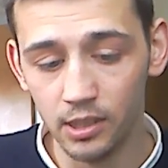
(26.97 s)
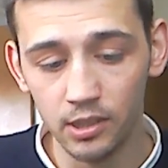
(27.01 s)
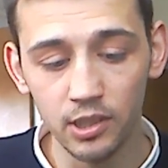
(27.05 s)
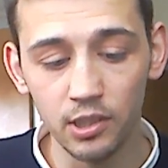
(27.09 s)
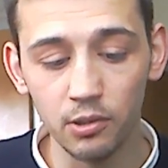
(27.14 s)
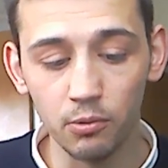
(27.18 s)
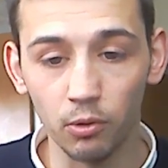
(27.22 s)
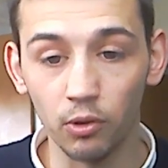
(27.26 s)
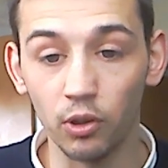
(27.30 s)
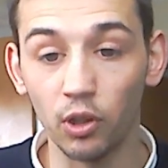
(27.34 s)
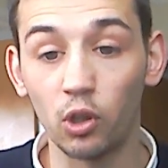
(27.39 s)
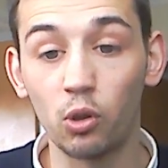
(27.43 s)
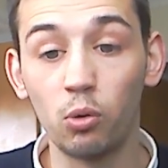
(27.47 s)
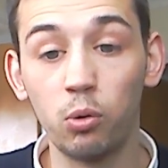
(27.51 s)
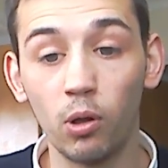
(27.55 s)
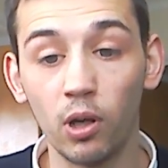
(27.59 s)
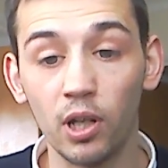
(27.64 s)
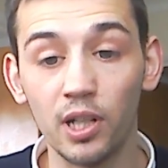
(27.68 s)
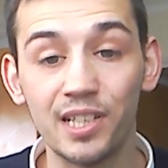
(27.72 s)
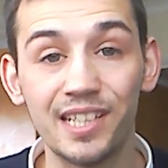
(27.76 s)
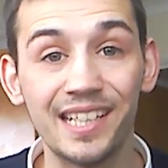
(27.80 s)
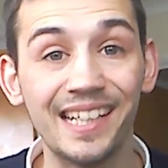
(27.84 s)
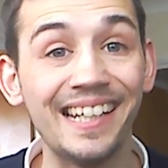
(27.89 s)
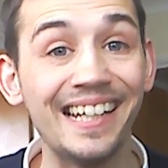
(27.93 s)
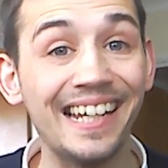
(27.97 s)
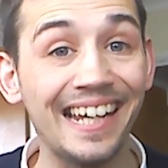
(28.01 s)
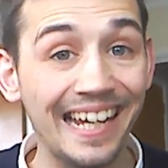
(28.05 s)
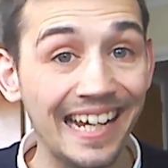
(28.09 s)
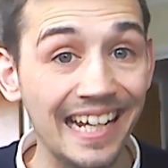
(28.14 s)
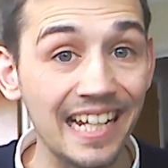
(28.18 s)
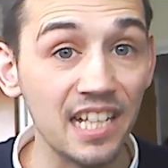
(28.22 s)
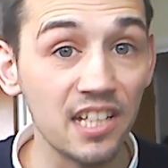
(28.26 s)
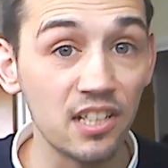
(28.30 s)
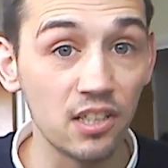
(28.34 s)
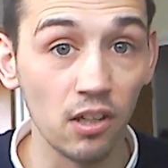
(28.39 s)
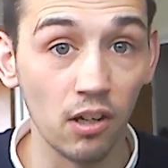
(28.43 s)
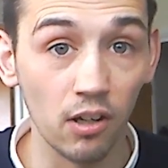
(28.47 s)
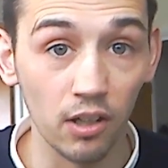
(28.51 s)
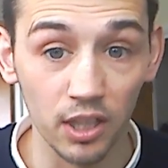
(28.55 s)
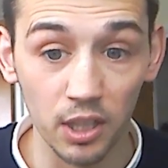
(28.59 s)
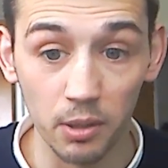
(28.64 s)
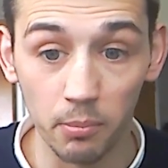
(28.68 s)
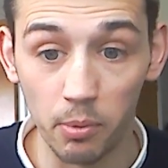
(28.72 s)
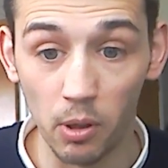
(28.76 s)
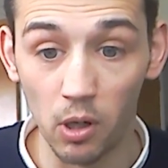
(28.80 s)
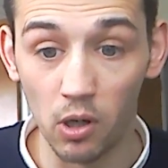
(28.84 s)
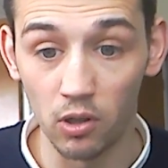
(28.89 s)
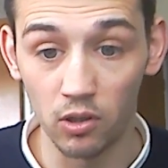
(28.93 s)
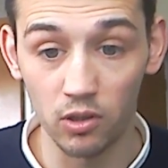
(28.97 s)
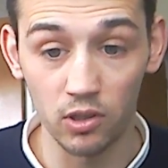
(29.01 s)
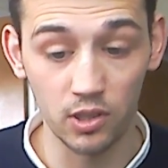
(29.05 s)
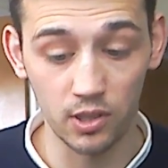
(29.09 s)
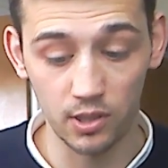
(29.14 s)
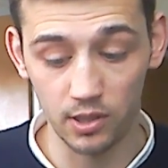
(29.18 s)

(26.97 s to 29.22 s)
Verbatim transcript: You want the quality inside the box.